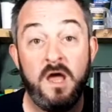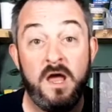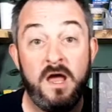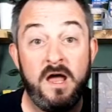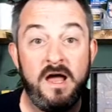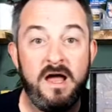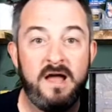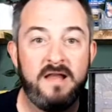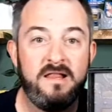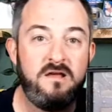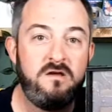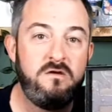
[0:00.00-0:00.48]

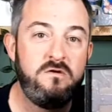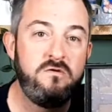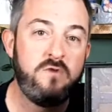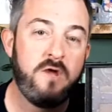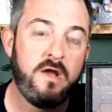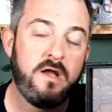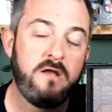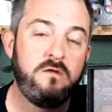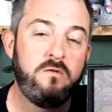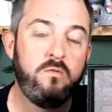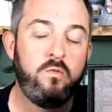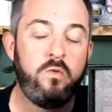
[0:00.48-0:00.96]
Hello
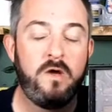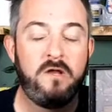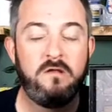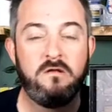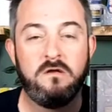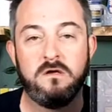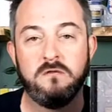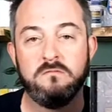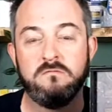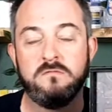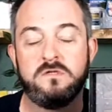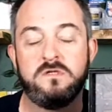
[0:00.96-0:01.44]
and
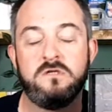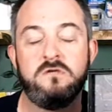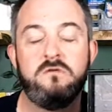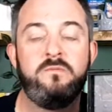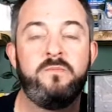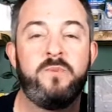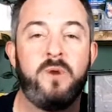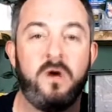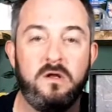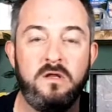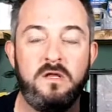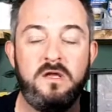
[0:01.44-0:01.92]
welcome to
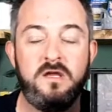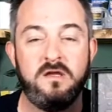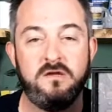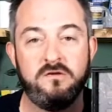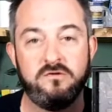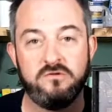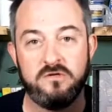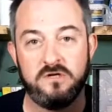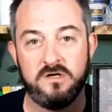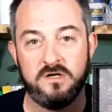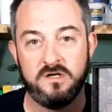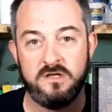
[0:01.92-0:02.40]

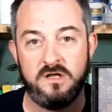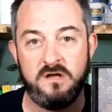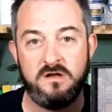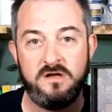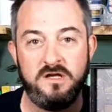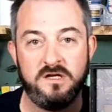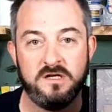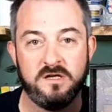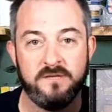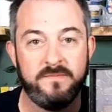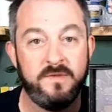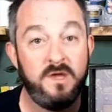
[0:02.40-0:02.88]
Polyhedron
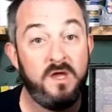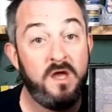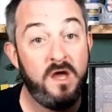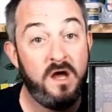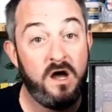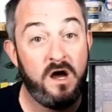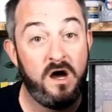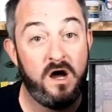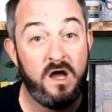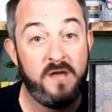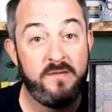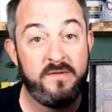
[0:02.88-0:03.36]
Collider.
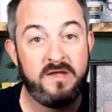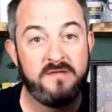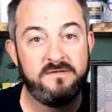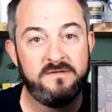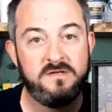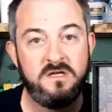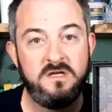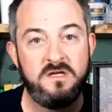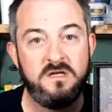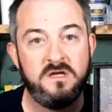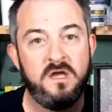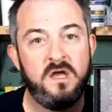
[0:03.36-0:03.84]
I'm
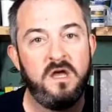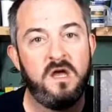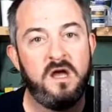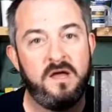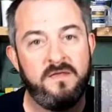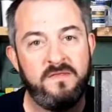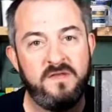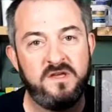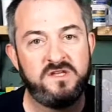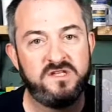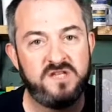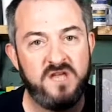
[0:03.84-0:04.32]
Andy, and
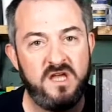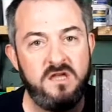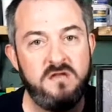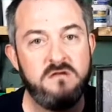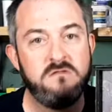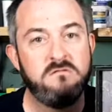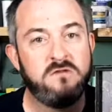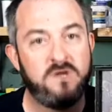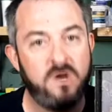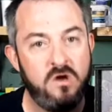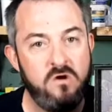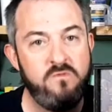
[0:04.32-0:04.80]
they say
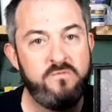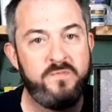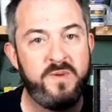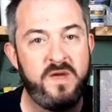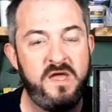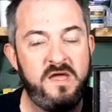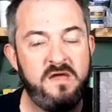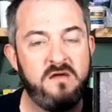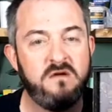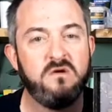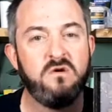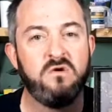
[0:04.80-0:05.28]
go
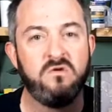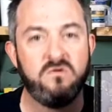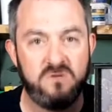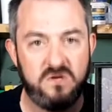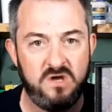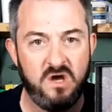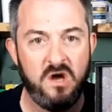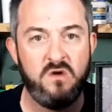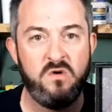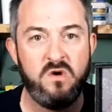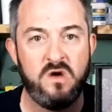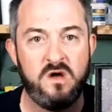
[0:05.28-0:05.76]
big or
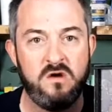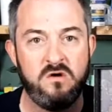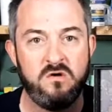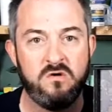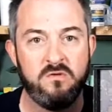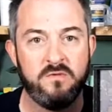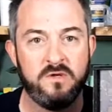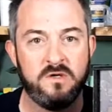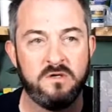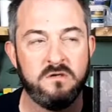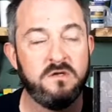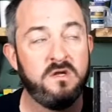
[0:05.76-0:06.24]
go
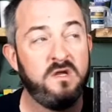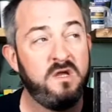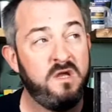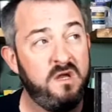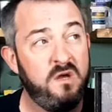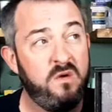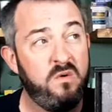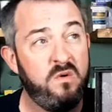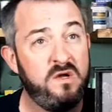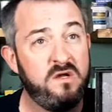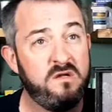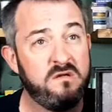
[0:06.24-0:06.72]
home, and
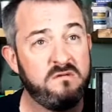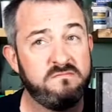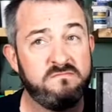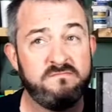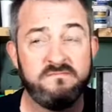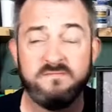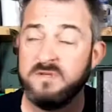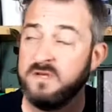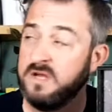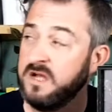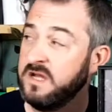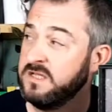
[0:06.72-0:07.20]
well,
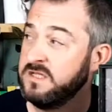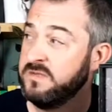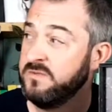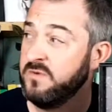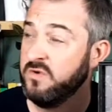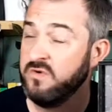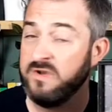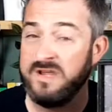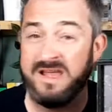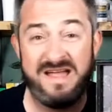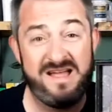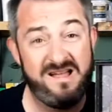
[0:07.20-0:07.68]
as I'm
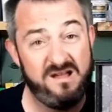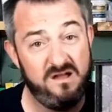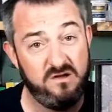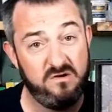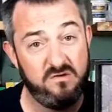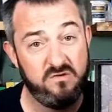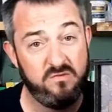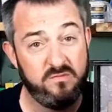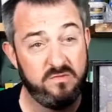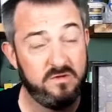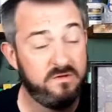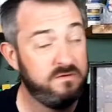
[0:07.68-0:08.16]
already at
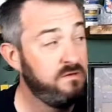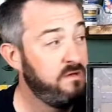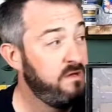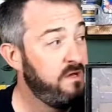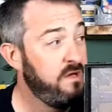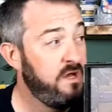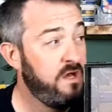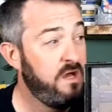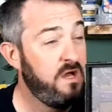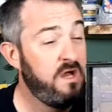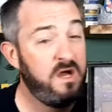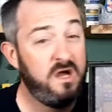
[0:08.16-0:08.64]
home,
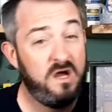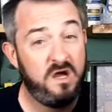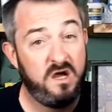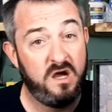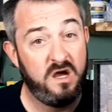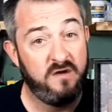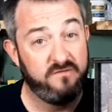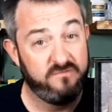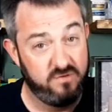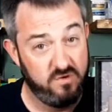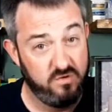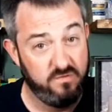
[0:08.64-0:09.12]

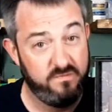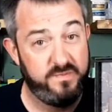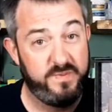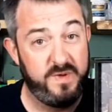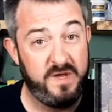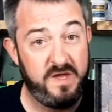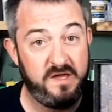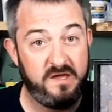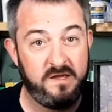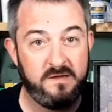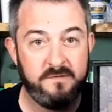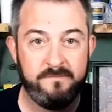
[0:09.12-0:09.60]
I've gone
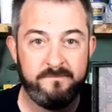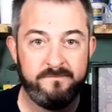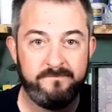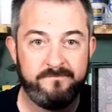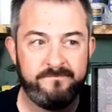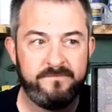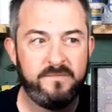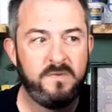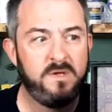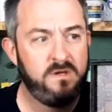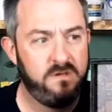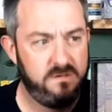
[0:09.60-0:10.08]
big
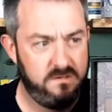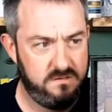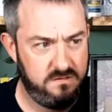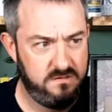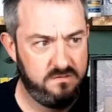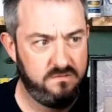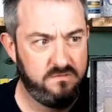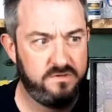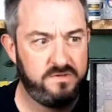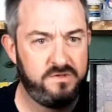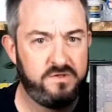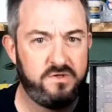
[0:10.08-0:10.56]

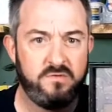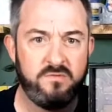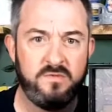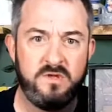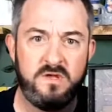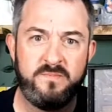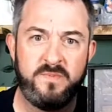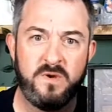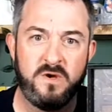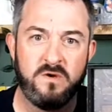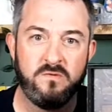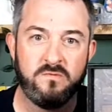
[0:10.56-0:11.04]
with too many
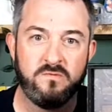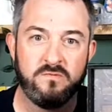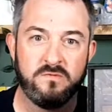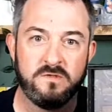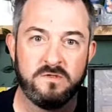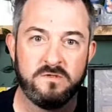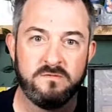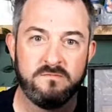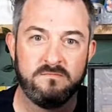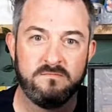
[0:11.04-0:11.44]
bones.